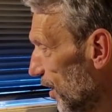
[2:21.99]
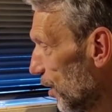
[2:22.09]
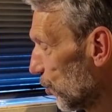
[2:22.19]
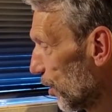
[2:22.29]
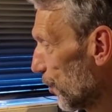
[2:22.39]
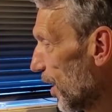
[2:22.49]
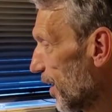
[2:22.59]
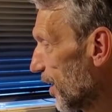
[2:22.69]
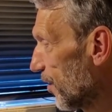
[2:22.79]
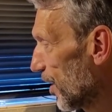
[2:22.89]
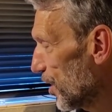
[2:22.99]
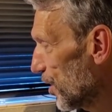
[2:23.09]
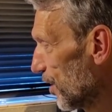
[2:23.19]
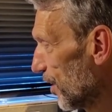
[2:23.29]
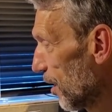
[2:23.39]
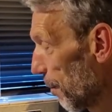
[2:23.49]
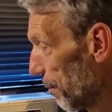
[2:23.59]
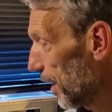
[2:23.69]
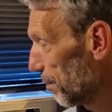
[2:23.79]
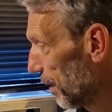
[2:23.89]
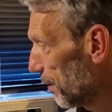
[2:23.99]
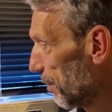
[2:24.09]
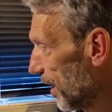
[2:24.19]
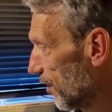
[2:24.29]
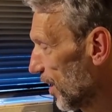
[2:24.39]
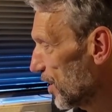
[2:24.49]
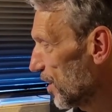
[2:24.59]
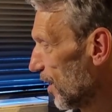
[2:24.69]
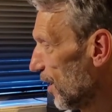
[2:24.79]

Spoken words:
Qualifying he crashed, a big crash.